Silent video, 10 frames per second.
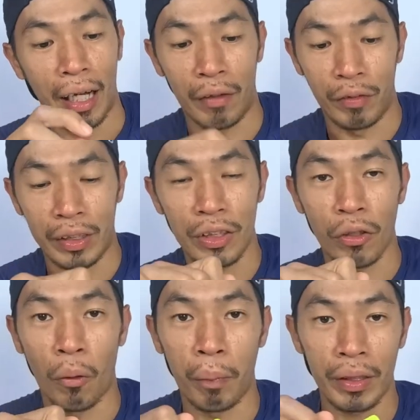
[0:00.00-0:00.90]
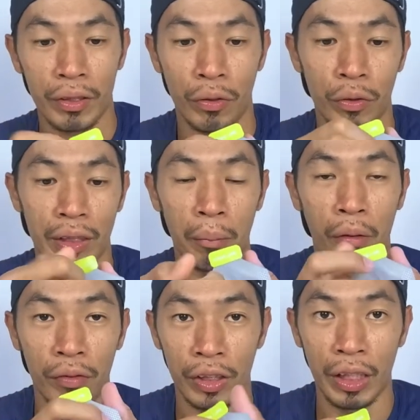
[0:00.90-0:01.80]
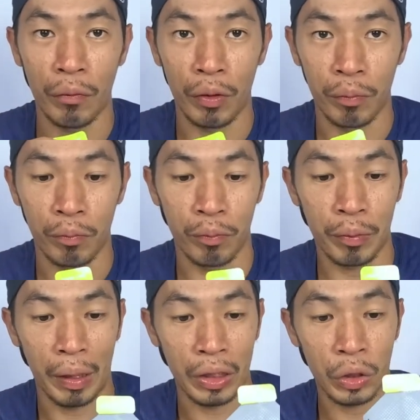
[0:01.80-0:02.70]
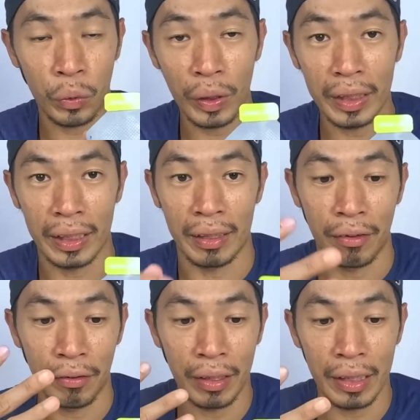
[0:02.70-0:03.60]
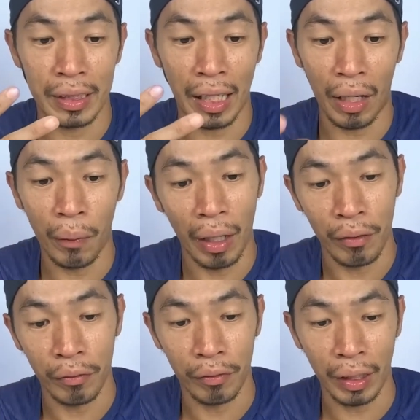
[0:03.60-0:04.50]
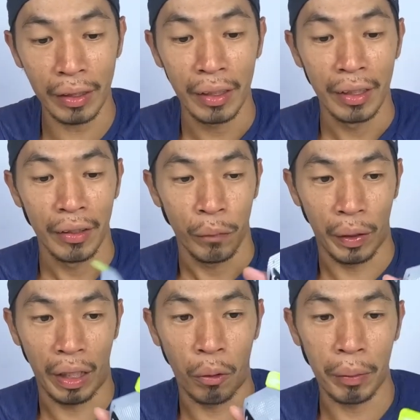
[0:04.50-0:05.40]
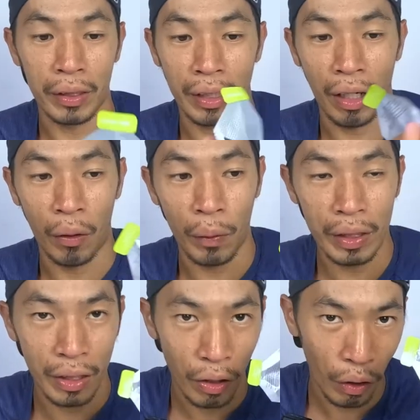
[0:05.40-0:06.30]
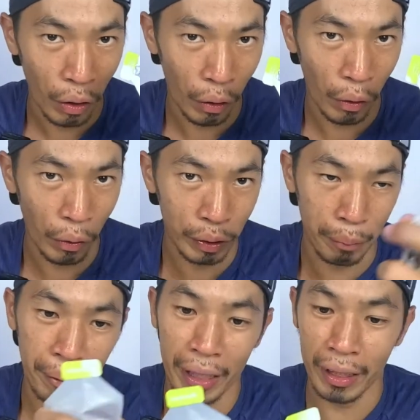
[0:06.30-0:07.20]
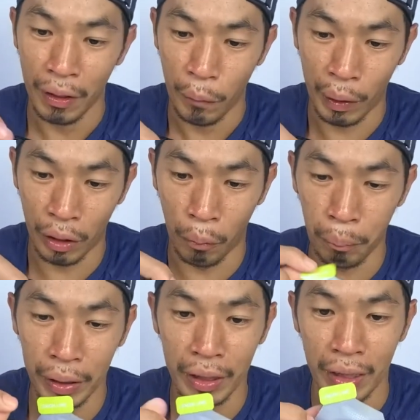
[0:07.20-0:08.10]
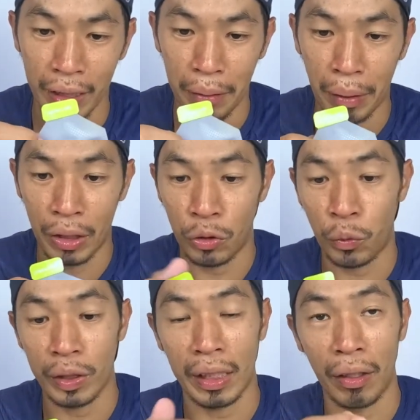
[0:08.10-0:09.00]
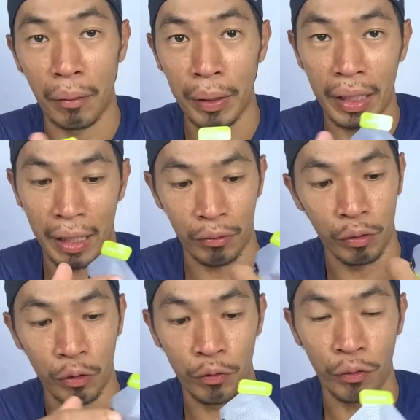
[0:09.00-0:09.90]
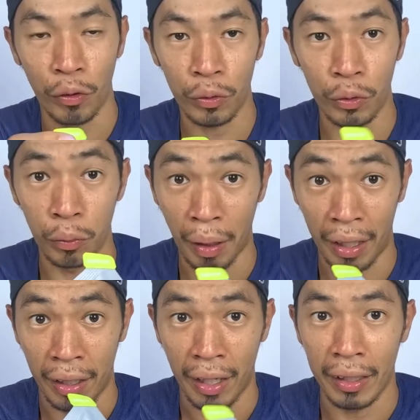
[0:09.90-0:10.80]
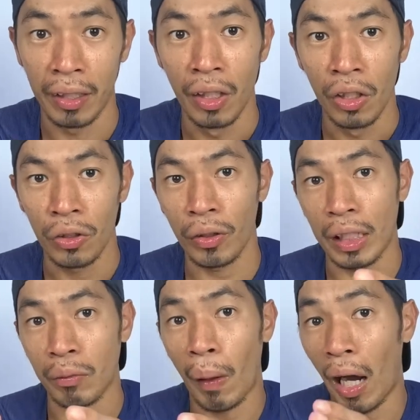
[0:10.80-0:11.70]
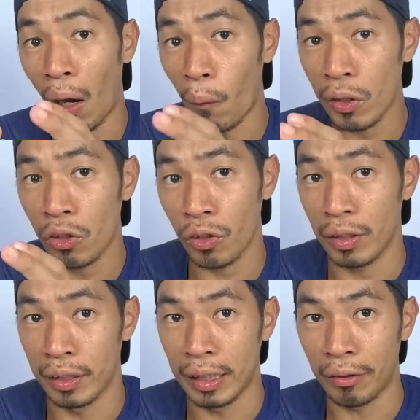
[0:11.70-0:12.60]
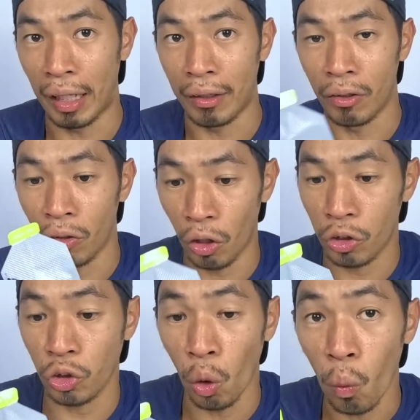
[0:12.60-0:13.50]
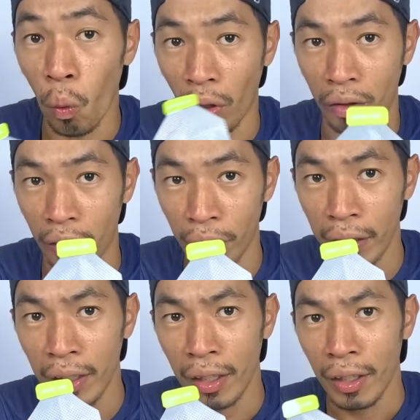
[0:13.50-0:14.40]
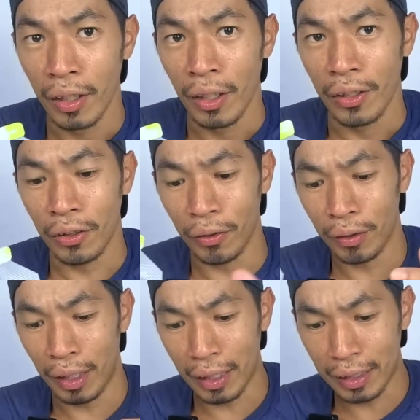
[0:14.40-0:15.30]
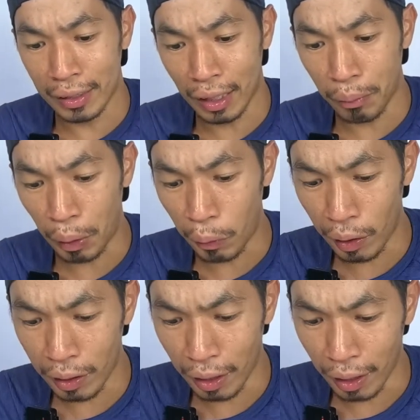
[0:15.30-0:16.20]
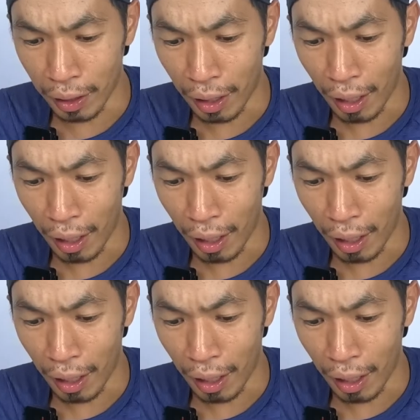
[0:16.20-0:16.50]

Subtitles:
and we just open, so some of the gel we might squeeze it. This is how I run. When I open the gel, I always hold the pack and I open it, it might squeeze out a bit and it will flow to my hand. So that's why I always choose the gel that not so watery. So it's stuck between the